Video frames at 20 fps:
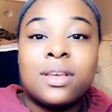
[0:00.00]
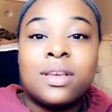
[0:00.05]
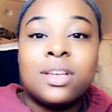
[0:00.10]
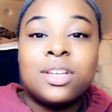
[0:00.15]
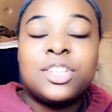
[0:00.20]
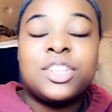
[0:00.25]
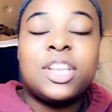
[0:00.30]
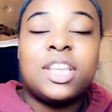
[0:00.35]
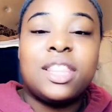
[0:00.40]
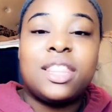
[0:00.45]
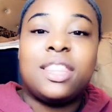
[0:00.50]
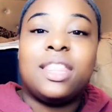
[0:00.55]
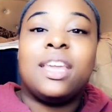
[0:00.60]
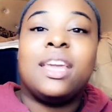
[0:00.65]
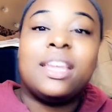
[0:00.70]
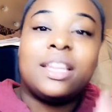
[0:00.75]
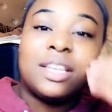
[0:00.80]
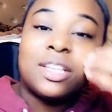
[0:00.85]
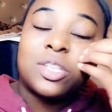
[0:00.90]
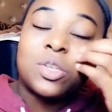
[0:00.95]
She
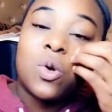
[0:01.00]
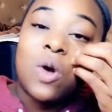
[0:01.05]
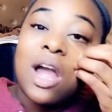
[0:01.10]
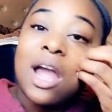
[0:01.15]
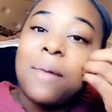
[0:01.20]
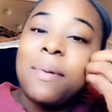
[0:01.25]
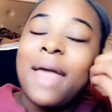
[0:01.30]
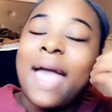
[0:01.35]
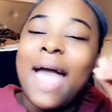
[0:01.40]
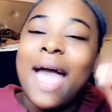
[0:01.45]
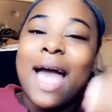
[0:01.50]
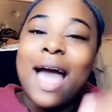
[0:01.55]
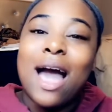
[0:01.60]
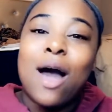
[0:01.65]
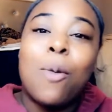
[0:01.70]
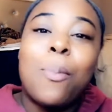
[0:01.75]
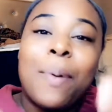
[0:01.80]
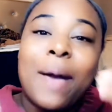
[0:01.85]
then described how